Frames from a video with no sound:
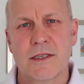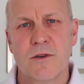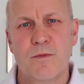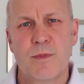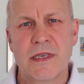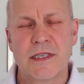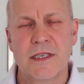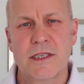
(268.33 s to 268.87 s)
of
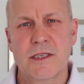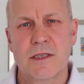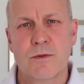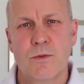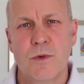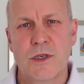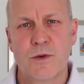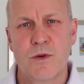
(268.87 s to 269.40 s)
business
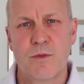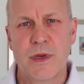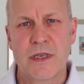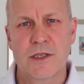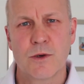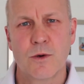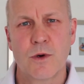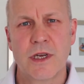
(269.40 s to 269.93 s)
which we've been
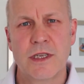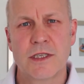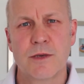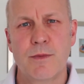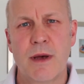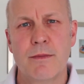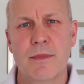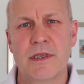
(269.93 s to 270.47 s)
talking to
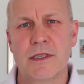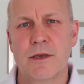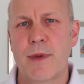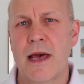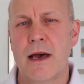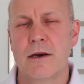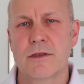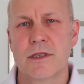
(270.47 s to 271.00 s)
members
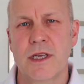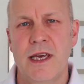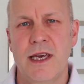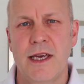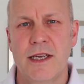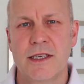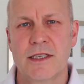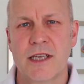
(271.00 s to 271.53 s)
about
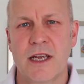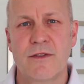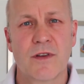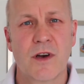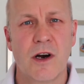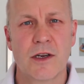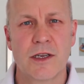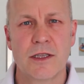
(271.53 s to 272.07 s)
is
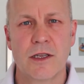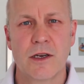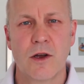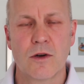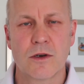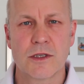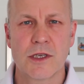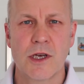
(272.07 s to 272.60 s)
safeguarding the
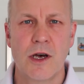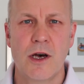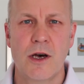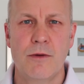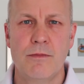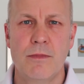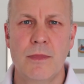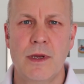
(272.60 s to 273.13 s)

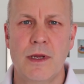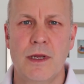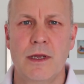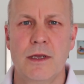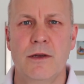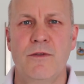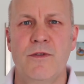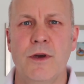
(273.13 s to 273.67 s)
long-term
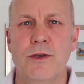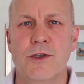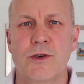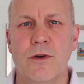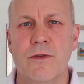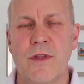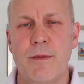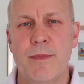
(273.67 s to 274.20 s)
future
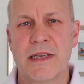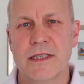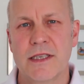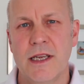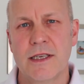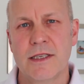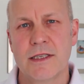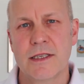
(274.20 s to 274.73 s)
of their
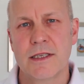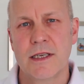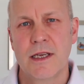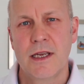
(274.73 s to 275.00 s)
business.